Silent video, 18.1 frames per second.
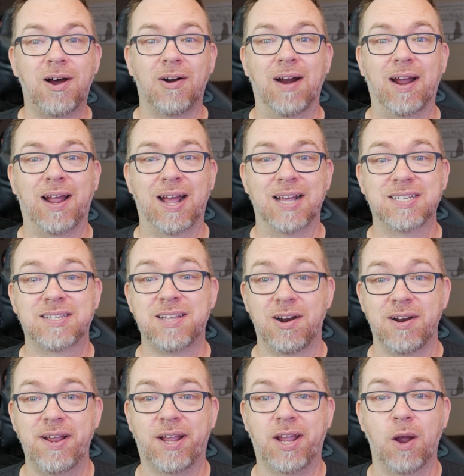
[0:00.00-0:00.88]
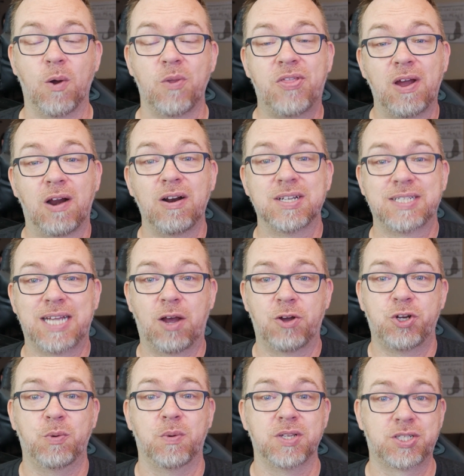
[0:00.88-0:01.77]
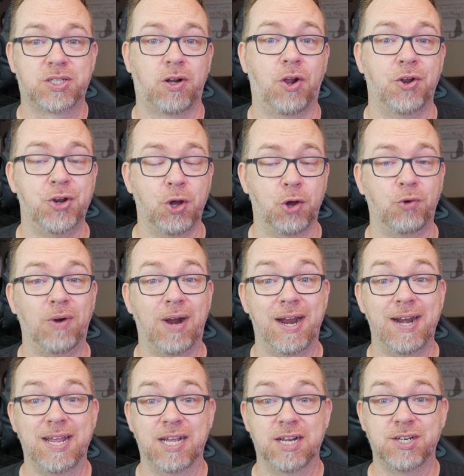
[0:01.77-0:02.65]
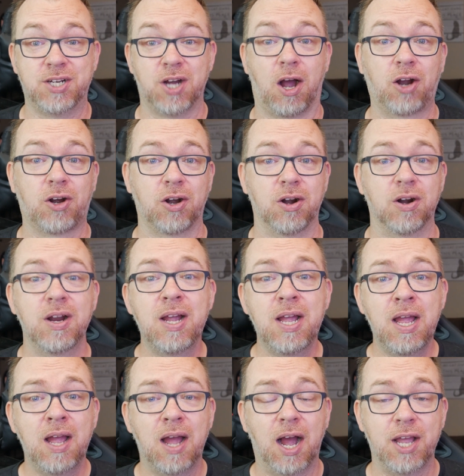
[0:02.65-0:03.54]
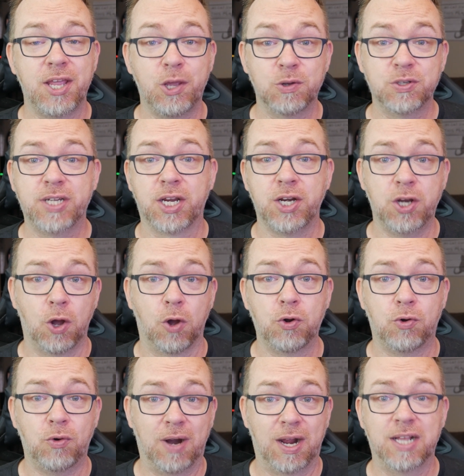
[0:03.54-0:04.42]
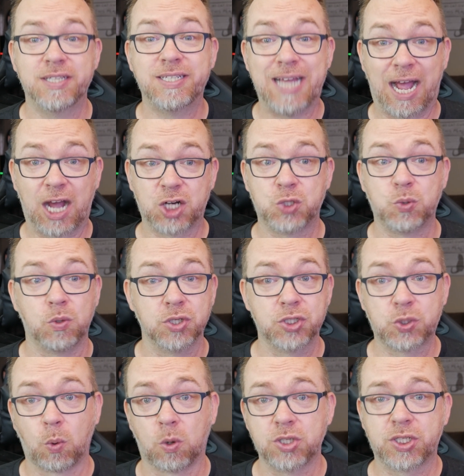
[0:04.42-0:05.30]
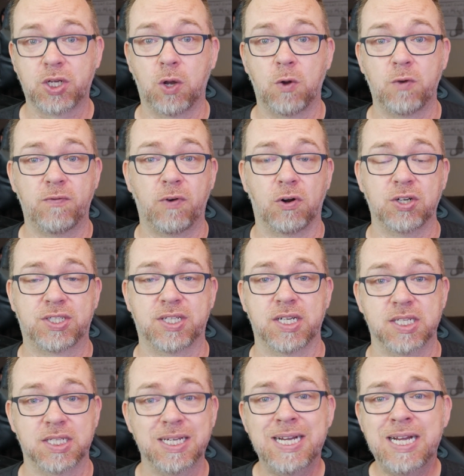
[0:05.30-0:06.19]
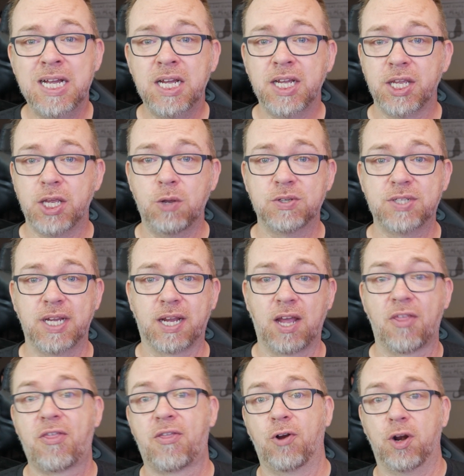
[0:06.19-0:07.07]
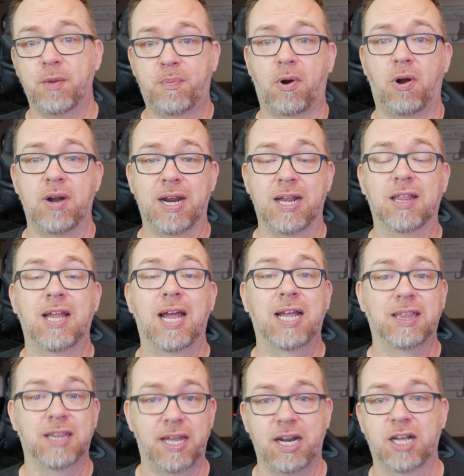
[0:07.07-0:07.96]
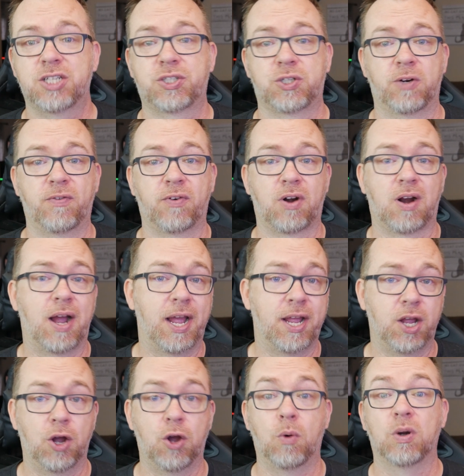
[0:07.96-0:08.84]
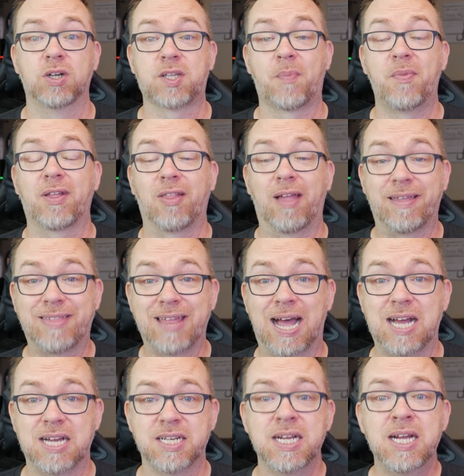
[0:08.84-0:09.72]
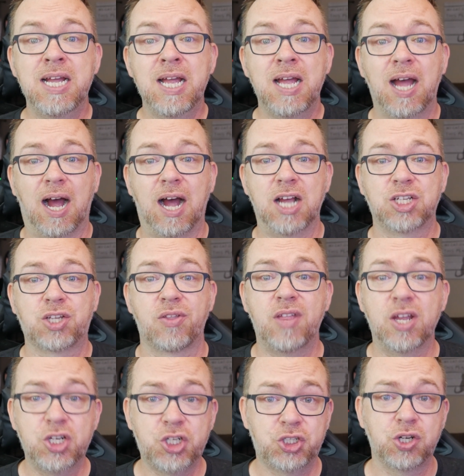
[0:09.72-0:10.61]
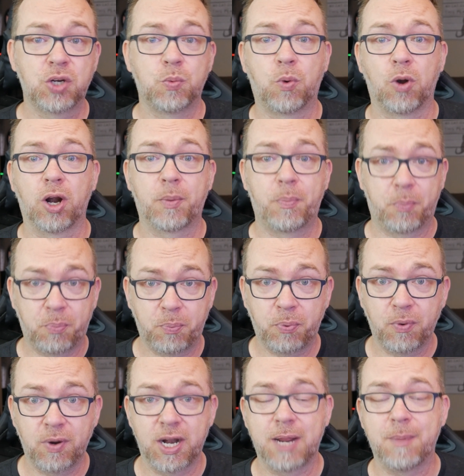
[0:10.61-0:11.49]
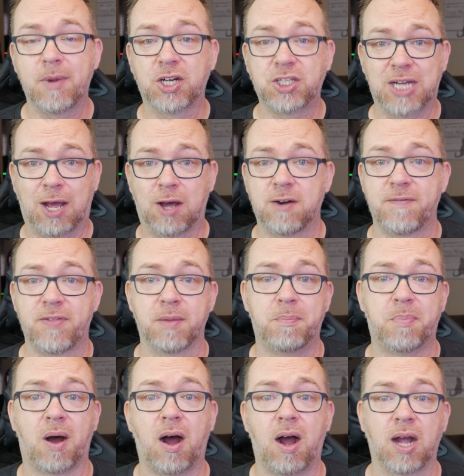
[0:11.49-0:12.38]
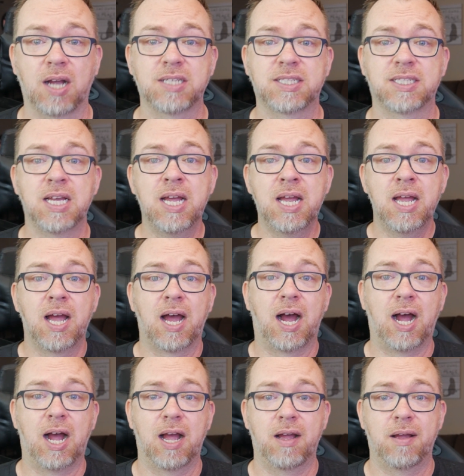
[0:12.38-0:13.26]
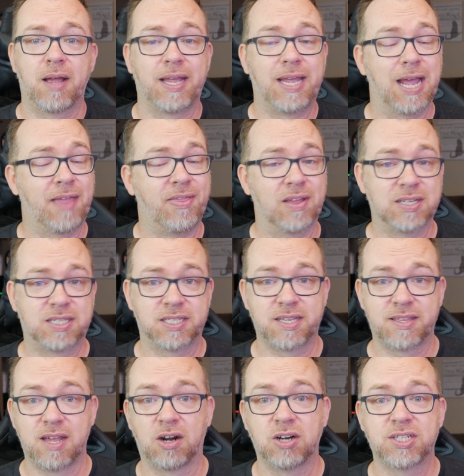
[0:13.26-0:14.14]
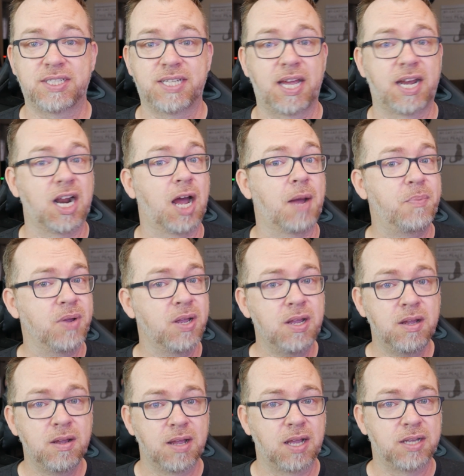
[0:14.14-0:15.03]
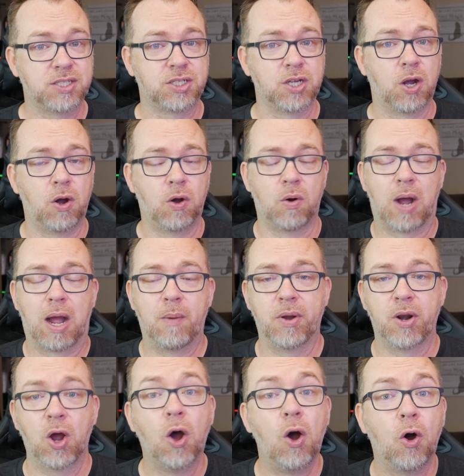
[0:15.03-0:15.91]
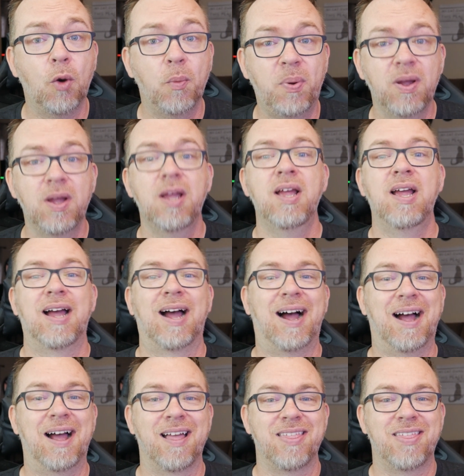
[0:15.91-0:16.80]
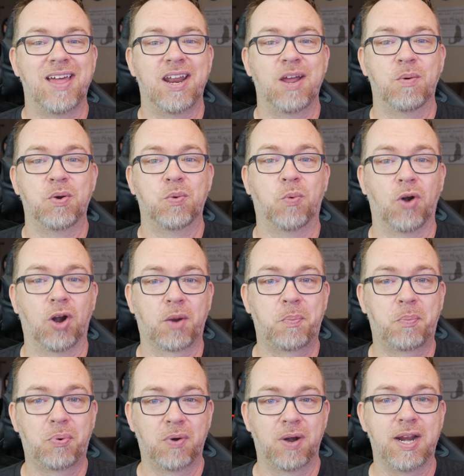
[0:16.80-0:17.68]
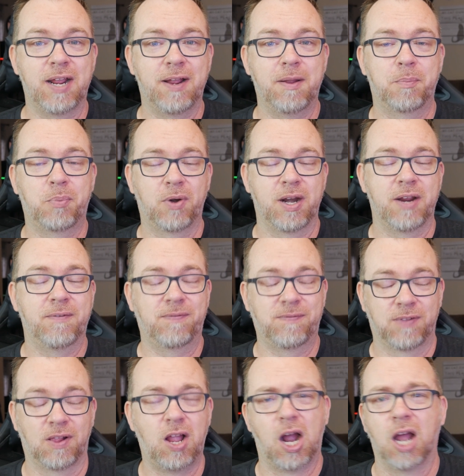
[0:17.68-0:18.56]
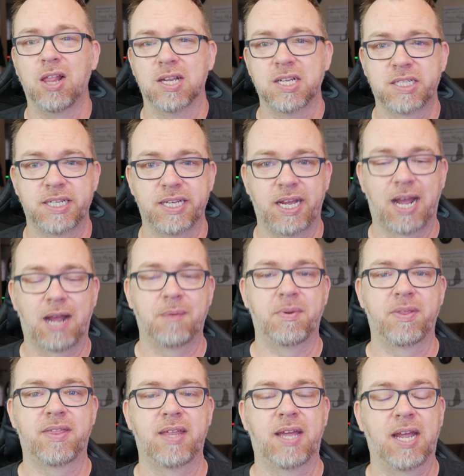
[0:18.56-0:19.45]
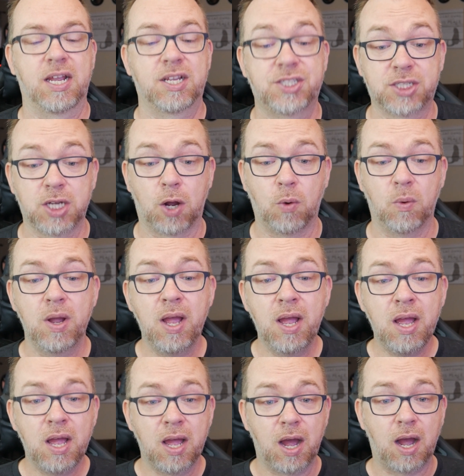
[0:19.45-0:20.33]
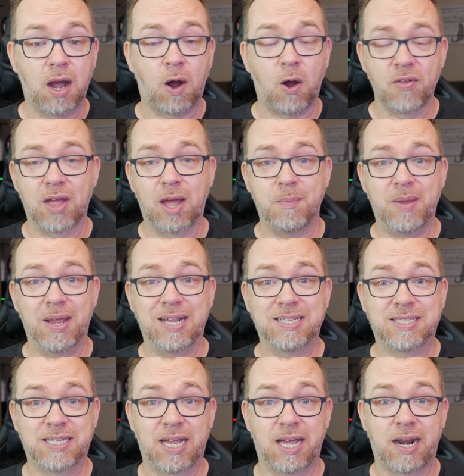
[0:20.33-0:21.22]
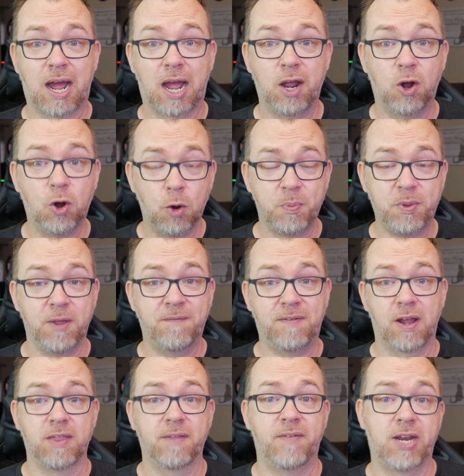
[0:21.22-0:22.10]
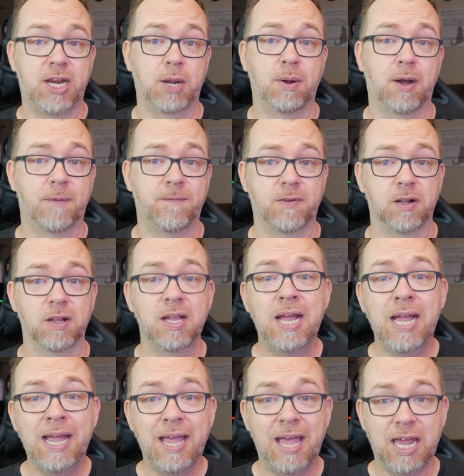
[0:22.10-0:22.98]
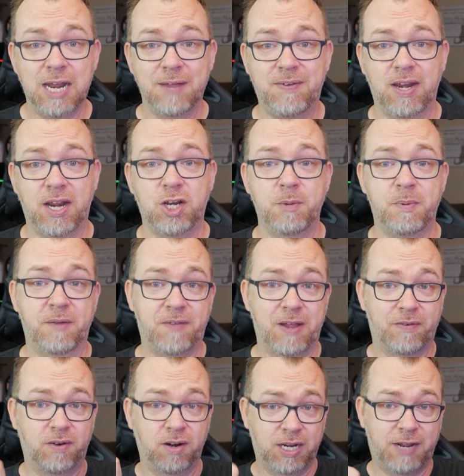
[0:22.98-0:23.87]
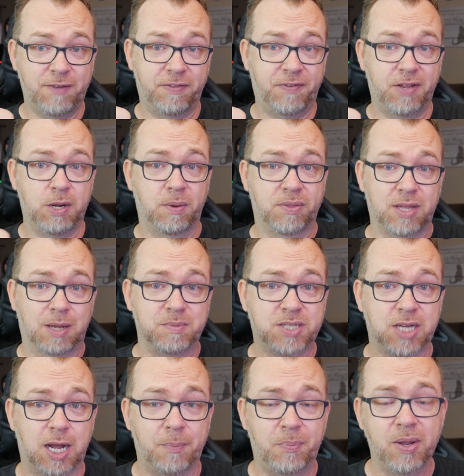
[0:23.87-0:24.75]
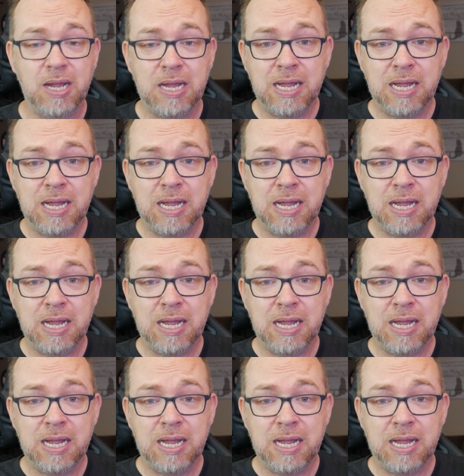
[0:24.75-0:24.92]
All right, guys. There you go. There is how to install Node-RED in Docker uh, using Node-RED's app. Actual source code versus using a third party like Linux server I O or something like that. Uh, so this should work pretty much out of the box. Uh, again, this is their setup, so I would hope uh, that it would work pretty, pretty flawlessly, I would think. So uh, all that being said, I hope you found the video helpful. And if you did, do me a favor, give the video a thumbs up.